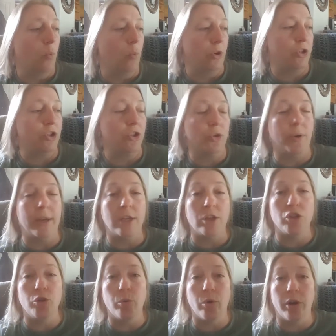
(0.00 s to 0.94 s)
what you're doing
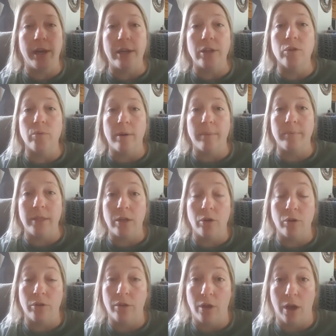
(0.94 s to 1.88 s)
is you are
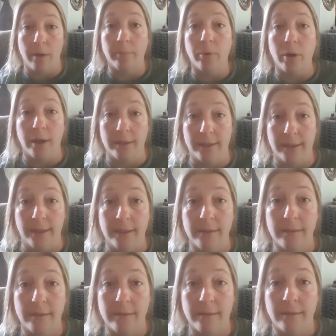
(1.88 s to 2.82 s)
interrupting her thought
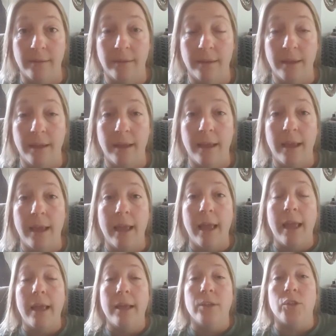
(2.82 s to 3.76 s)
process.
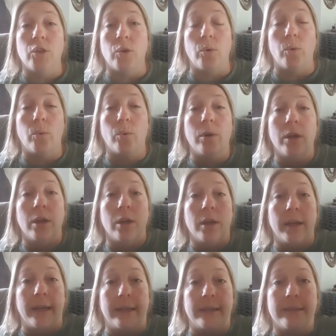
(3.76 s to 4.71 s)
So
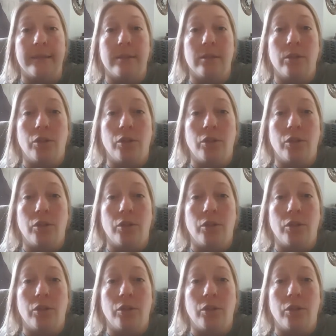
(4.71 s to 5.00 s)
it's,